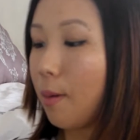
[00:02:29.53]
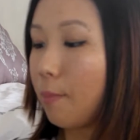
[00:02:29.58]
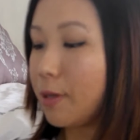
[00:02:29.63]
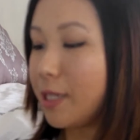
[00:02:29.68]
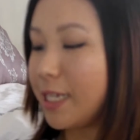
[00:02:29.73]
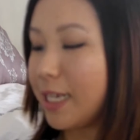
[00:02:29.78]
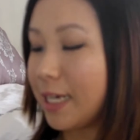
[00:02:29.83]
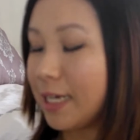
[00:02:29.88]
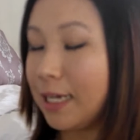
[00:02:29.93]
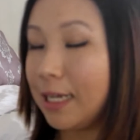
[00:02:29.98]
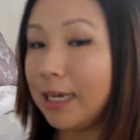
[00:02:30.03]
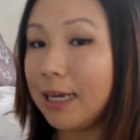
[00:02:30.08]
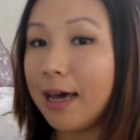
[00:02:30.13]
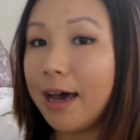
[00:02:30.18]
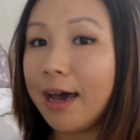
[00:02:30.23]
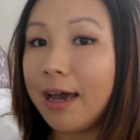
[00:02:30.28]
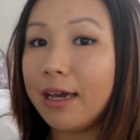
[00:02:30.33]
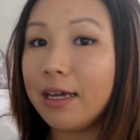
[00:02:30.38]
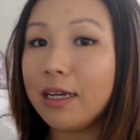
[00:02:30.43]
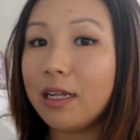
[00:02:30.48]
particular
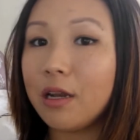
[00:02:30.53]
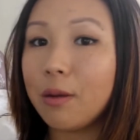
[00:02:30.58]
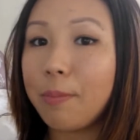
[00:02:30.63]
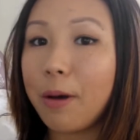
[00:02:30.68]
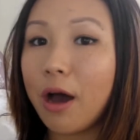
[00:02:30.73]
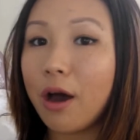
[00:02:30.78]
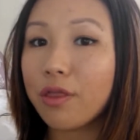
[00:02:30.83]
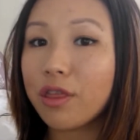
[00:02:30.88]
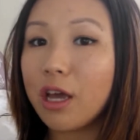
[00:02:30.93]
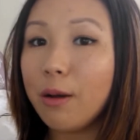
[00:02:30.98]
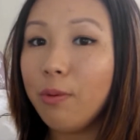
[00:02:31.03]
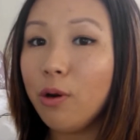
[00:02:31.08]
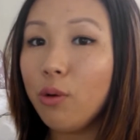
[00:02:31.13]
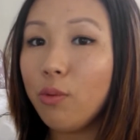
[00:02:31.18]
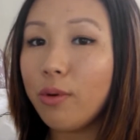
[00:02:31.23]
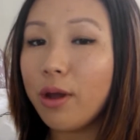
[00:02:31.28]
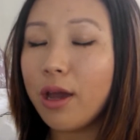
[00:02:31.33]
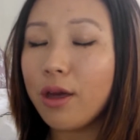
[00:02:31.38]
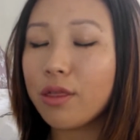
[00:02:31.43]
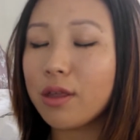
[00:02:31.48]
line in the past couple of
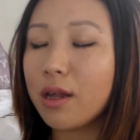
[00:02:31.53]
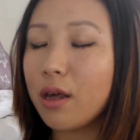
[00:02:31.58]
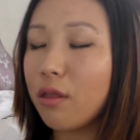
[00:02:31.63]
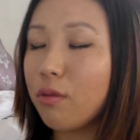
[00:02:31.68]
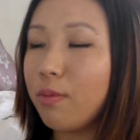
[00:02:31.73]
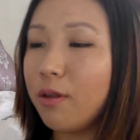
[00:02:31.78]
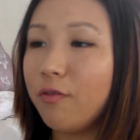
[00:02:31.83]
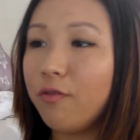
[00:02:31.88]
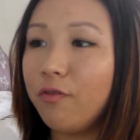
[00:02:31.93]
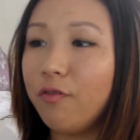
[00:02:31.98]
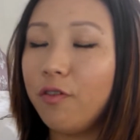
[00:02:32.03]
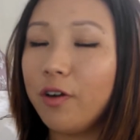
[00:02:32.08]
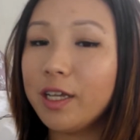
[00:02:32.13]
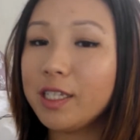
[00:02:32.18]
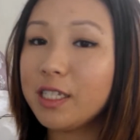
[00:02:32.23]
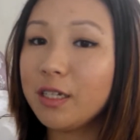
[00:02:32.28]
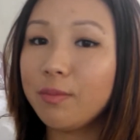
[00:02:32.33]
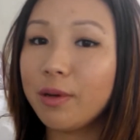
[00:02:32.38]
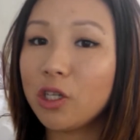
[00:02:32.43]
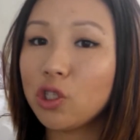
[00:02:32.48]
weeks. It has been
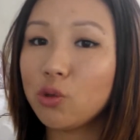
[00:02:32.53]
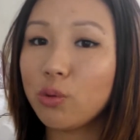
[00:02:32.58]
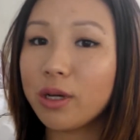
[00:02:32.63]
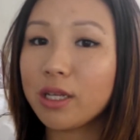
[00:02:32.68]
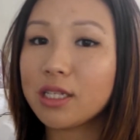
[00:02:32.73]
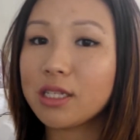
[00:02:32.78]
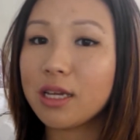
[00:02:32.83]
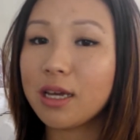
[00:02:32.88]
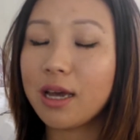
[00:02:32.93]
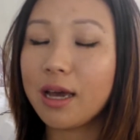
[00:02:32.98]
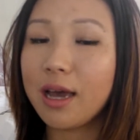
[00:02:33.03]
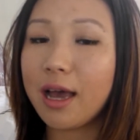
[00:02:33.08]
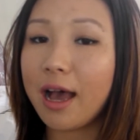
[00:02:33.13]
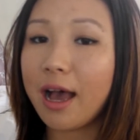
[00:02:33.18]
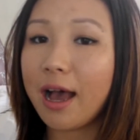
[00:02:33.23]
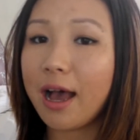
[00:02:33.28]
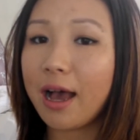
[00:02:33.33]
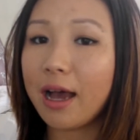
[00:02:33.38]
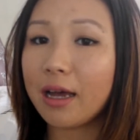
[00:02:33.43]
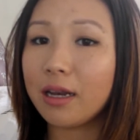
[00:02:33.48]
flooding my Twitter
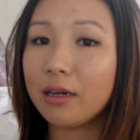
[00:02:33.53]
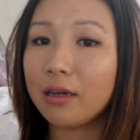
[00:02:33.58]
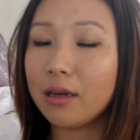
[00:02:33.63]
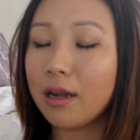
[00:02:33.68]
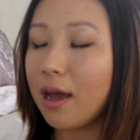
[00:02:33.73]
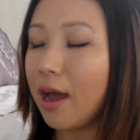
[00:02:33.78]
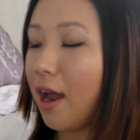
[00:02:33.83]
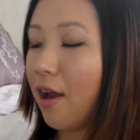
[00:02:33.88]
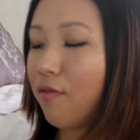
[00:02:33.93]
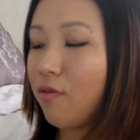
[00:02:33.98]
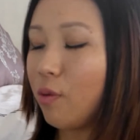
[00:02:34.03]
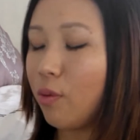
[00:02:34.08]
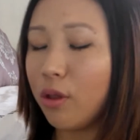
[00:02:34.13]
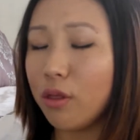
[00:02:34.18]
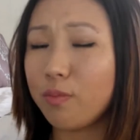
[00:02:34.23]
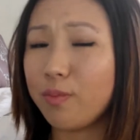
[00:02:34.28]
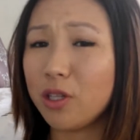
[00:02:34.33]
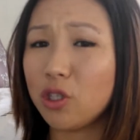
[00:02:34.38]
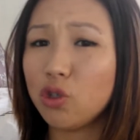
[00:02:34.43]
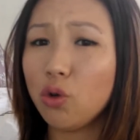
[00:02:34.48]
and
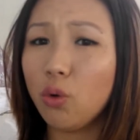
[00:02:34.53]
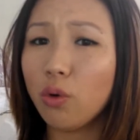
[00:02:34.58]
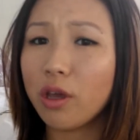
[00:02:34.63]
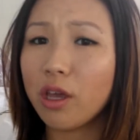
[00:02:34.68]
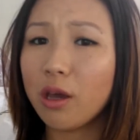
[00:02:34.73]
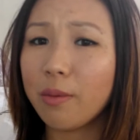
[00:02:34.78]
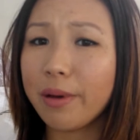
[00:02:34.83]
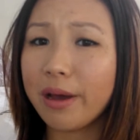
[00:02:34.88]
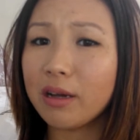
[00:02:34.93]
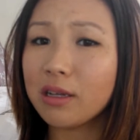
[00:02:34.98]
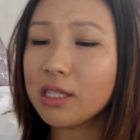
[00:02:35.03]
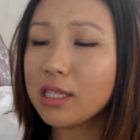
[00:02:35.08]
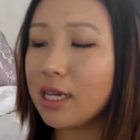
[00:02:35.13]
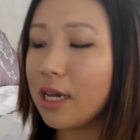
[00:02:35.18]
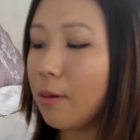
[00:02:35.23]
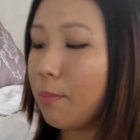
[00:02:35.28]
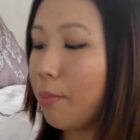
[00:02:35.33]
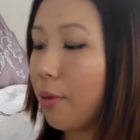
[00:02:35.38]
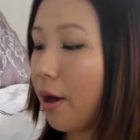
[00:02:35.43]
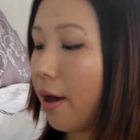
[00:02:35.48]
everyone's been talking about
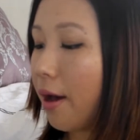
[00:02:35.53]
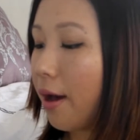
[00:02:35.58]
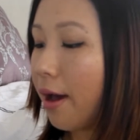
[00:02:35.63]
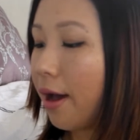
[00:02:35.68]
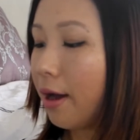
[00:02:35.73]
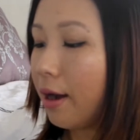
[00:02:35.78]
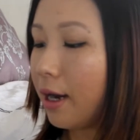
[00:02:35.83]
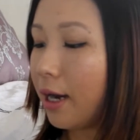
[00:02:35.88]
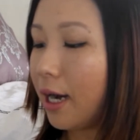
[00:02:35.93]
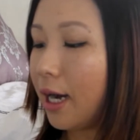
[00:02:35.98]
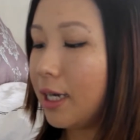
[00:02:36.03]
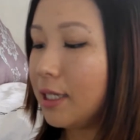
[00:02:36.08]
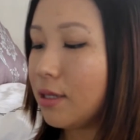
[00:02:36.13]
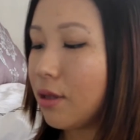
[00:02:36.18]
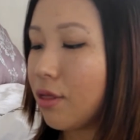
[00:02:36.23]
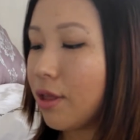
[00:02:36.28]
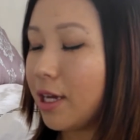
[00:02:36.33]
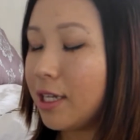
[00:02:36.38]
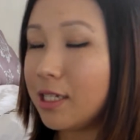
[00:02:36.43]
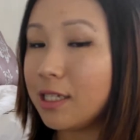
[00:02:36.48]
it, but I
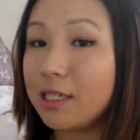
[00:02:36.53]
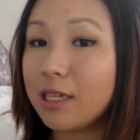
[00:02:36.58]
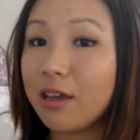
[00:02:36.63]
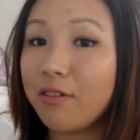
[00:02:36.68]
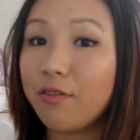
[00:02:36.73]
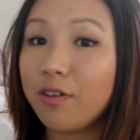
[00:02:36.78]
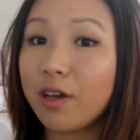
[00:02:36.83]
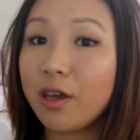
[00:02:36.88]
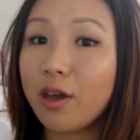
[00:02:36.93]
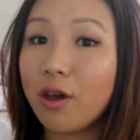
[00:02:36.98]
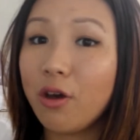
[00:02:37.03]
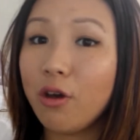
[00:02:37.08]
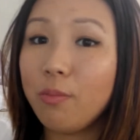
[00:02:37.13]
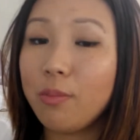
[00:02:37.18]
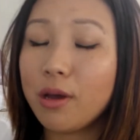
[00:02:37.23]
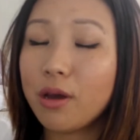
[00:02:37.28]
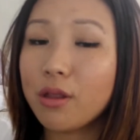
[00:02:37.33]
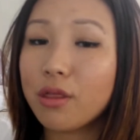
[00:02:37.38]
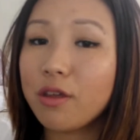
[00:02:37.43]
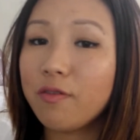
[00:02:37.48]
decided to give it a go,
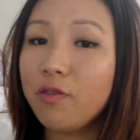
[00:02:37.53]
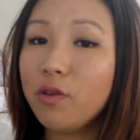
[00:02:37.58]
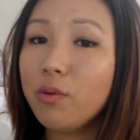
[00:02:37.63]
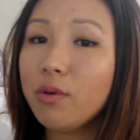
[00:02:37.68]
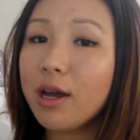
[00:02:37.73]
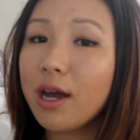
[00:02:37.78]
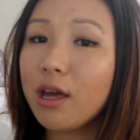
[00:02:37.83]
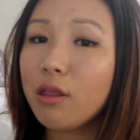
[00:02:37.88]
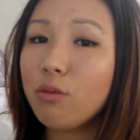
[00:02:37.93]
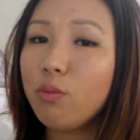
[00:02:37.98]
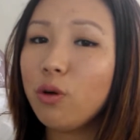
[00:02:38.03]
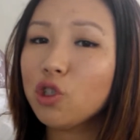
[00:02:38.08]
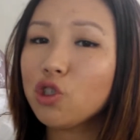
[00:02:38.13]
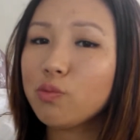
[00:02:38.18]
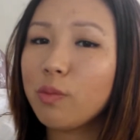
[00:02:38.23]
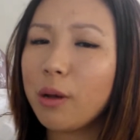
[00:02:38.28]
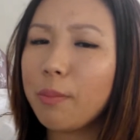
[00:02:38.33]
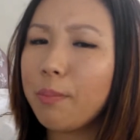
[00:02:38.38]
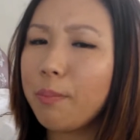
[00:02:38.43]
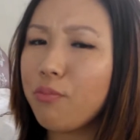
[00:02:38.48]
because if you guys watch
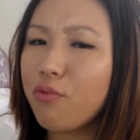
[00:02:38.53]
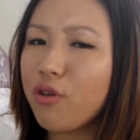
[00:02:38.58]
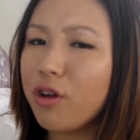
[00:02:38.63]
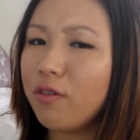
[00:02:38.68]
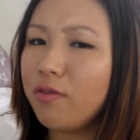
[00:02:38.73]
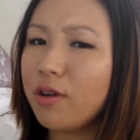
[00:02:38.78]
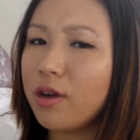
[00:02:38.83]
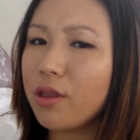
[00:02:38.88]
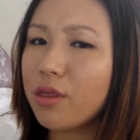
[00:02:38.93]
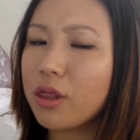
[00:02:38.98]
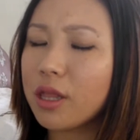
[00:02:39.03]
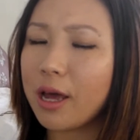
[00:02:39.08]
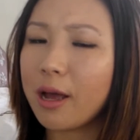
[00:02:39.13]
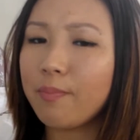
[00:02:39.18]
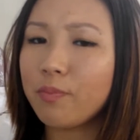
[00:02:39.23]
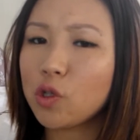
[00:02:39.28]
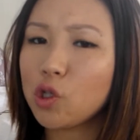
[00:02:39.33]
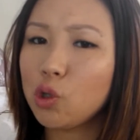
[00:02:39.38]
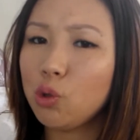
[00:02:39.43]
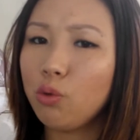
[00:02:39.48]
my previous
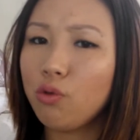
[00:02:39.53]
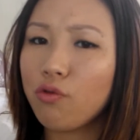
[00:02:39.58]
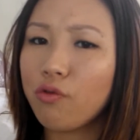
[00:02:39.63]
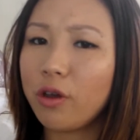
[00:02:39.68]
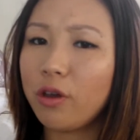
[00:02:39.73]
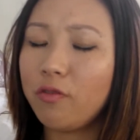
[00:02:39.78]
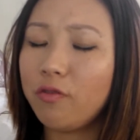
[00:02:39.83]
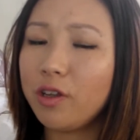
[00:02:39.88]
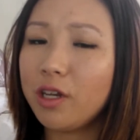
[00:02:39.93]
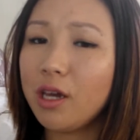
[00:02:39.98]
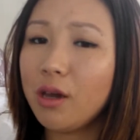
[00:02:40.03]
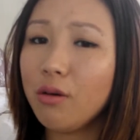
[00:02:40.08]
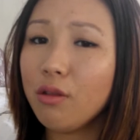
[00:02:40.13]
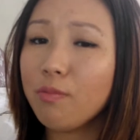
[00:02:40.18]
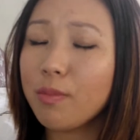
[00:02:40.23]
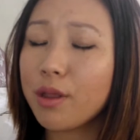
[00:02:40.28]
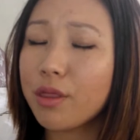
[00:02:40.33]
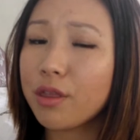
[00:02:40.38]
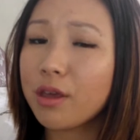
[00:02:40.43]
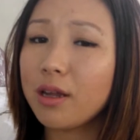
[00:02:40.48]
2 or 3 videos,
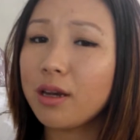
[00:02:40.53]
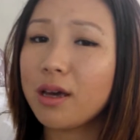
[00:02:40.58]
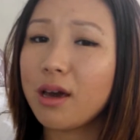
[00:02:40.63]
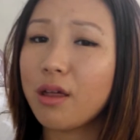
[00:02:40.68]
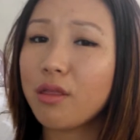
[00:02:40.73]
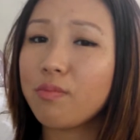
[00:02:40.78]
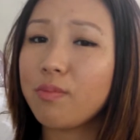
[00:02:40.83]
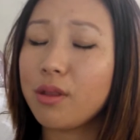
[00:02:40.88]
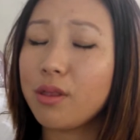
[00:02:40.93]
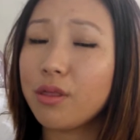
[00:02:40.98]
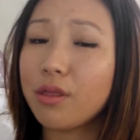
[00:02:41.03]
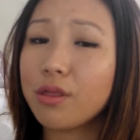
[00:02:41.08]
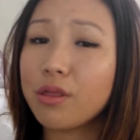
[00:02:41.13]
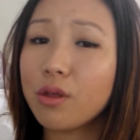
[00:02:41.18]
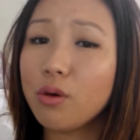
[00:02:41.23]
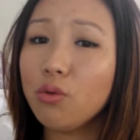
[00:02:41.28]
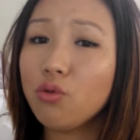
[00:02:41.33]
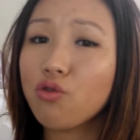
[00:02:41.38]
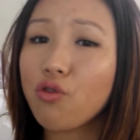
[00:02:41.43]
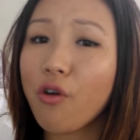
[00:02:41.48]
my skin has been
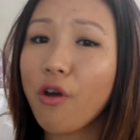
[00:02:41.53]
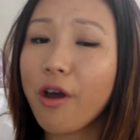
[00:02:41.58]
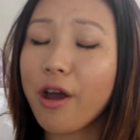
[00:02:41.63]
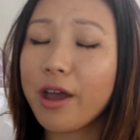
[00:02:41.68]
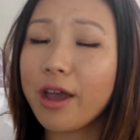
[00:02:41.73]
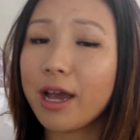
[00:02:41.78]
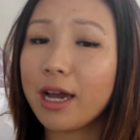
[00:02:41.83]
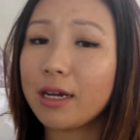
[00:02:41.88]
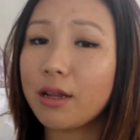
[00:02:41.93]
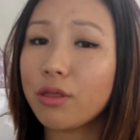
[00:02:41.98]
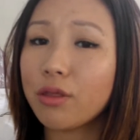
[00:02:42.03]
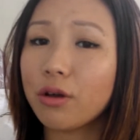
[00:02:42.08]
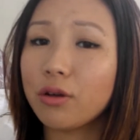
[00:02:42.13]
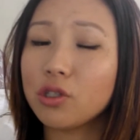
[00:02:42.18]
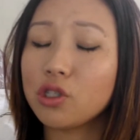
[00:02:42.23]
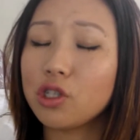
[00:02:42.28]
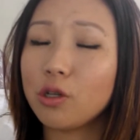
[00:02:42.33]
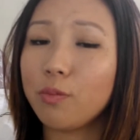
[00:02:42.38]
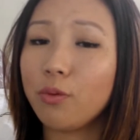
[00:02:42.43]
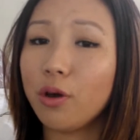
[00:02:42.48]
so dry and it's gone
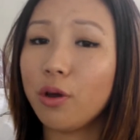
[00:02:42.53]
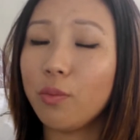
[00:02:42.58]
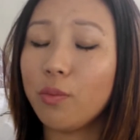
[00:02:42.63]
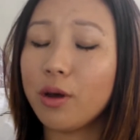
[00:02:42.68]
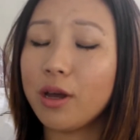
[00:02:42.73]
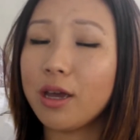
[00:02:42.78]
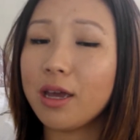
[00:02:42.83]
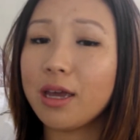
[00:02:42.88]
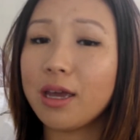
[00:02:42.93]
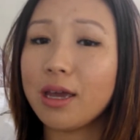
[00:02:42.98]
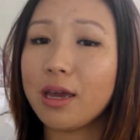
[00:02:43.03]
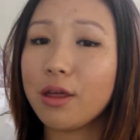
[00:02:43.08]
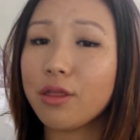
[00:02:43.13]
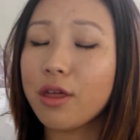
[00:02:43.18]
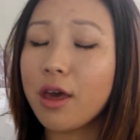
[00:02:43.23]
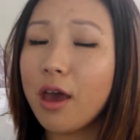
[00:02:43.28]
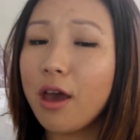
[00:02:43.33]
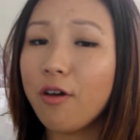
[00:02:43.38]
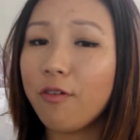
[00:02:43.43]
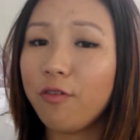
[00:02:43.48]
to the point where it's
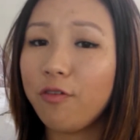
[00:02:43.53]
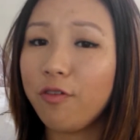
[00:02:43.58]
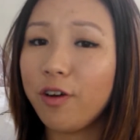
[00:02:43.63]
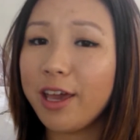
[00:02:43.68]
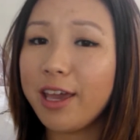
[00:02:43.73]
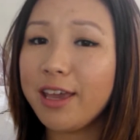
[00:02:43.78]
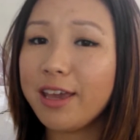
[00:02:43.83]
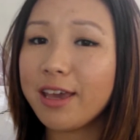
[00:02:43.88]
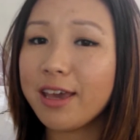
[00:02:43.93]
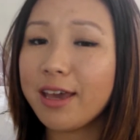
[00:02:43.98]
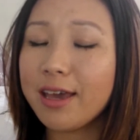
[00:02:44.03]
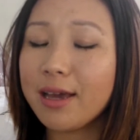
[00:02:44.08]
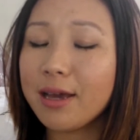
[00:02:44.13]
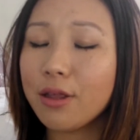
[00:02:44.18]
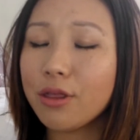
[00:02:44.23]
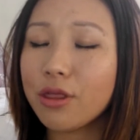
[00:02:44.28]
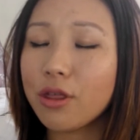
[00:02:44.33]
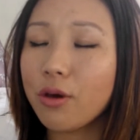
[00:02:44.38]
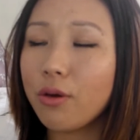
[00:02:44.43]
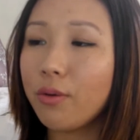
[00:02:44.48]
flaking.
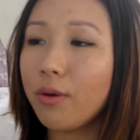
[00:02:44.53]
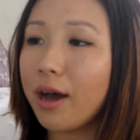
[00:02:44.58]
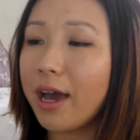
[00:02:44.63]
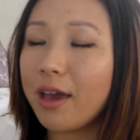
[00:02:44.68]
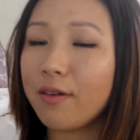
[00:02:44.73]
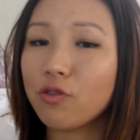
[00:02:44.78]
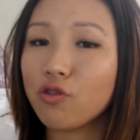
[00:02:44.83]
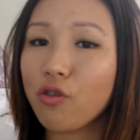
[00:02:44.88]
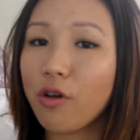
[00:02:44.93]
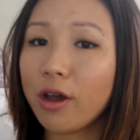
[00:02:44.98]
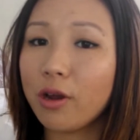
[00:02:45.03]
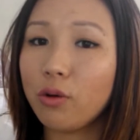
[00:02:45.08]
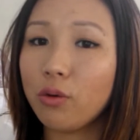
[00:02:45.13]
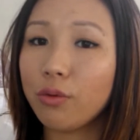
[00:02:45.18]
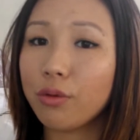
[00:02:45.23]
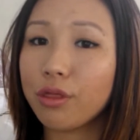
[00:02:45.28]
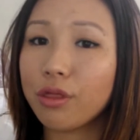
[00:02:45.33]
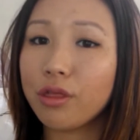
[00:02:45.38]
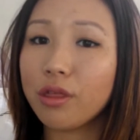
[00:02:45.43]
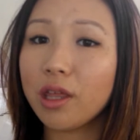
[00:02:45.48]
So I have tried
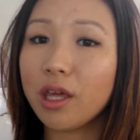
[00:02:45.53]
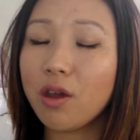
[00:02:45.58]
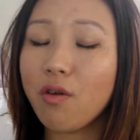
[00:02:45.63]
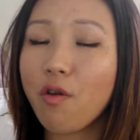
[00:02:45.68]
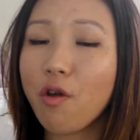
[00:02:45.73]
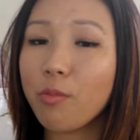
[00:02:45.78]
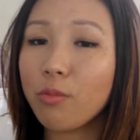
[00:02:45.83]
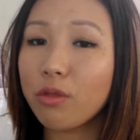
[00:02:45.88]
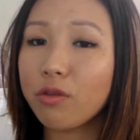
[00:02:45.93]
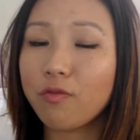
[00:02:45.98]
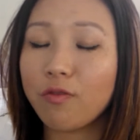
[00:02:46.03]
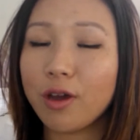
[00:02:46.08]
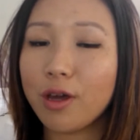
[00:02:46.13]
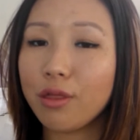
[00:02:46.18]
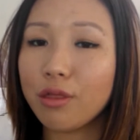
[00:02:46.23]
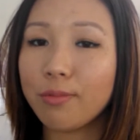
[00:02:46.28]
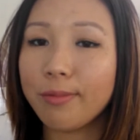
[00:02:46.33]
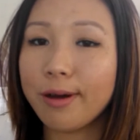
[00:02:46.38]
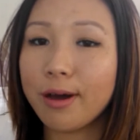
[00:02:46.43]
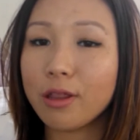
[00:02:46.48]
all serums,
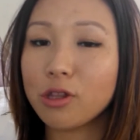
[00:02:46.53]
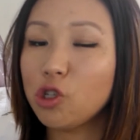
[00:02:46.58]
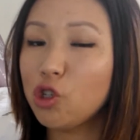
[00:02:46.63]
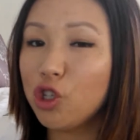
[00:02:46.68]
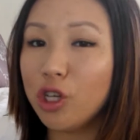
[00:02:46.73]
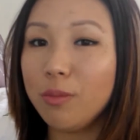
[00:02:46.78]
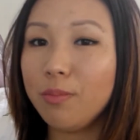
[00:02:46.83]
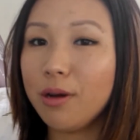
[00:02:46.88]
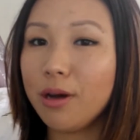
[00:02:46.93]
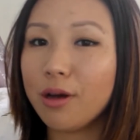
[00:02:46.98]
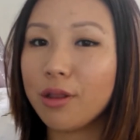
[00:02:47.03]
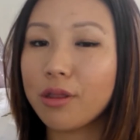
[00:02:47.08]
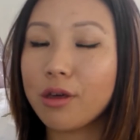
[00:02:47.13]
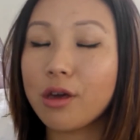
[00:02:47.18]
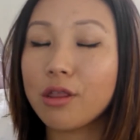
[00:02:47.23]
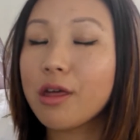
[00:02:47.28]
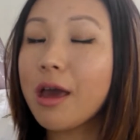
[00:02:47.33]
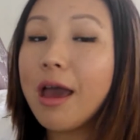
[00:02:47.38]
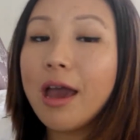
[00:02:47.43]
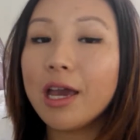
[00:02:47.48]
face masks, sheet
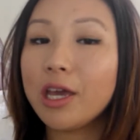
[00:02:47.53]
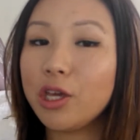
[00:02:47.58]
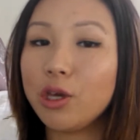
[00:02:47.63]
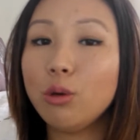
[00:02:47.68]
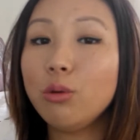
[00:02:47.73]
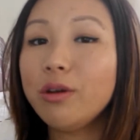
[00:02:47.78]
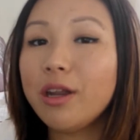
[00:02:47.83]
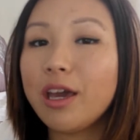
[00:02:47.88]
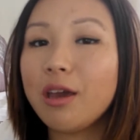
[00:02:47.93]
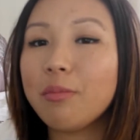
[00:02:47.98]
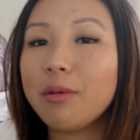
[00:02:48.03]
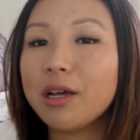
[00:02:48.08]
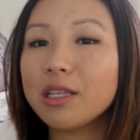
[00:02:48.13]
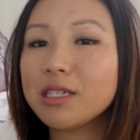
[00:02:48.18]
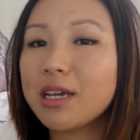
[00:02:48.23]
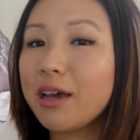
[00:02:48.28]
masks, you name it.